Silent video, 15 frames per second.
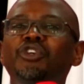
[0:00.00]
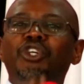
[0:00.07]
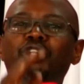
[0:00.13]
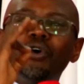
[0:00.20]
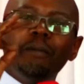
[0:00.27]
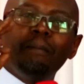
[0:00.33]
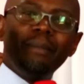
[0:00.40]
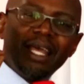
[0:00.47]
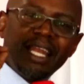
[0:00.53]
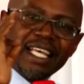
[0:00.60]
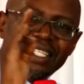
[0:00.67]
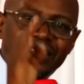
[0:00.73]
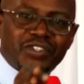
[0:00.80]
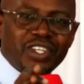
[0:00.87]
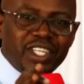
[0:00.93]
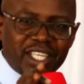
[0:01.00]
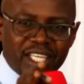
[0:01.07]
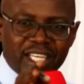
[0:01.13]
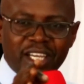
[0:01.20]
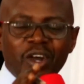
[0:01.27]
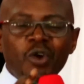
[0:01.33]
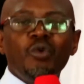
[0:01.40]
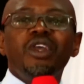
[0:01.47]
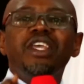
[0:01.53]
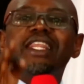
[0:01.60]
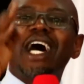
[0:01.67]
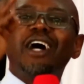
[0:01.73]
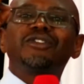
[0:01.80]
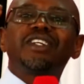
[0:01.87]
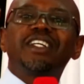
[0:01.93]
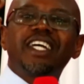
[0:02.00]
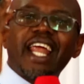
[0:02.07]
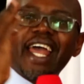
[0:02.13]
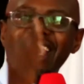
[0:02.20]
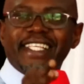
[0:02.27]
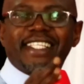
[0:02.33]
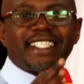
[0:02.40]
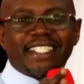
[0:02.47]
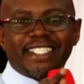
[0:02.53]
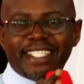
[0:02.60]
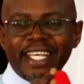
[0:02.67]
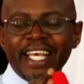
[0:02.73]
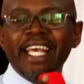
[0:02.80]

do ministry without grace,